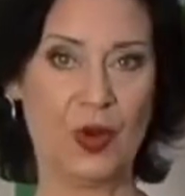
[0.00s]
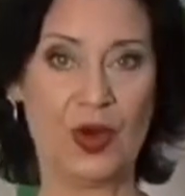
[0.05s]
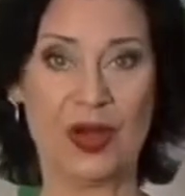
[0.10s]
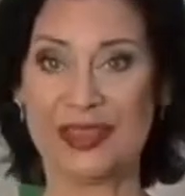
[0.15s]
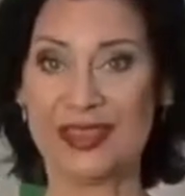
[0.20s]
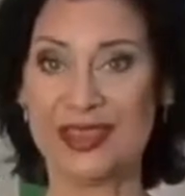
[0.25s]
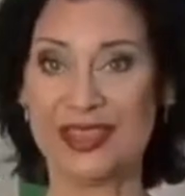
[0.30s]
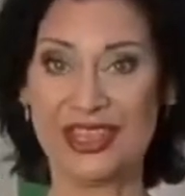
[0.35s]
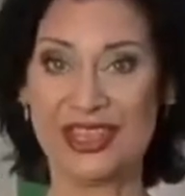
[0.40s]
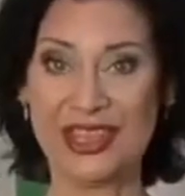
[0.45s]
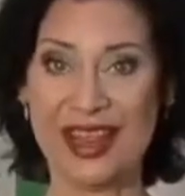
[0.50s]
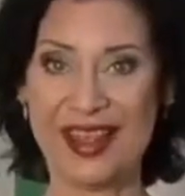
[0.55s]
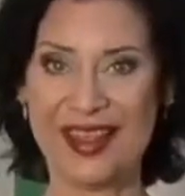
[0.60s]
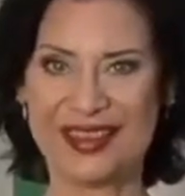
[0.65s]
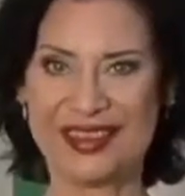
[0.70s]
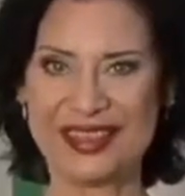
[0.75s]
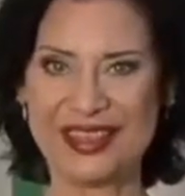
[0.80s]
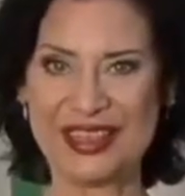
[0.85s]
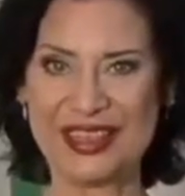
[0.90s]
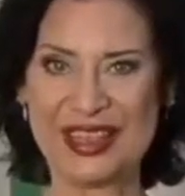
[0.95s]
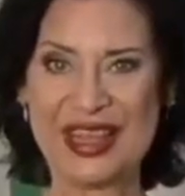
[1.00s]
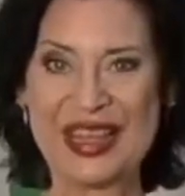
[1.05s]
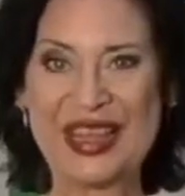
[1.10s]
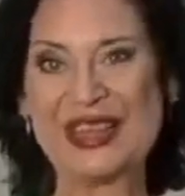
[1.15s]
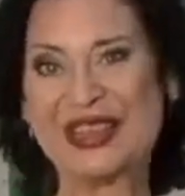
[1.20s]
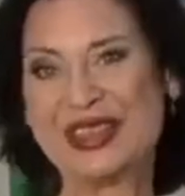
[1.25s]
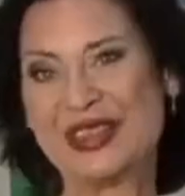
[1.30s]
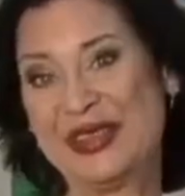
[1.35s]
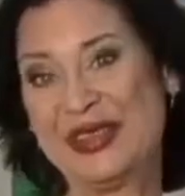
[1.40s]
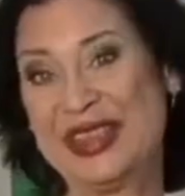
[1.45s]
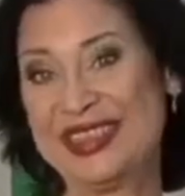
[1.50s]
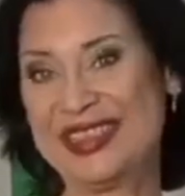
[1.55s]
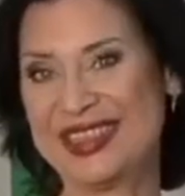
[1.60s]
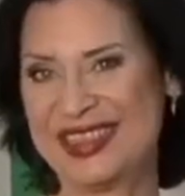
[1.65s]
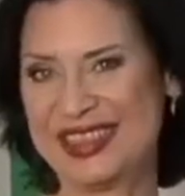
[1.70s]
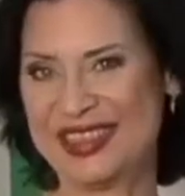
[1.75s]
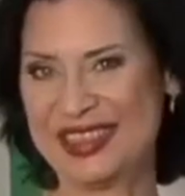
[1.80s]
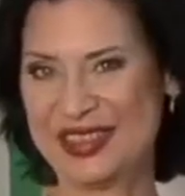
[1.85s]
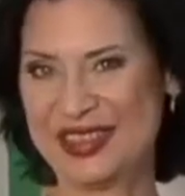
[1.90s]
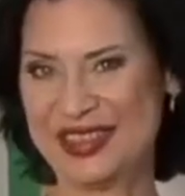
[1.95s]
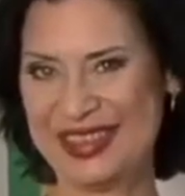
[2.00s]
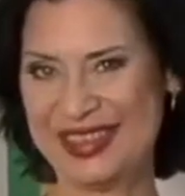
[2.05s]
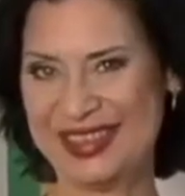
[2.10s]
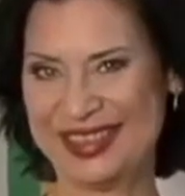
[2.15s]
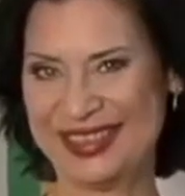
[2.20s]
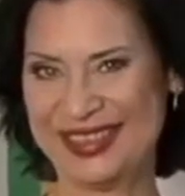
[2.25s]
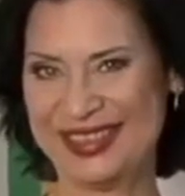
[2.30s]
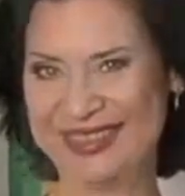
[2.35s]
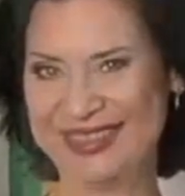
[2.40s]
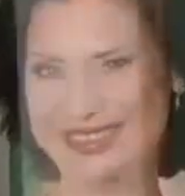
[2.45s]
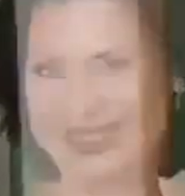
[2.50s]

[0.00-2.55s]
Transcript: want to change. So let's get started.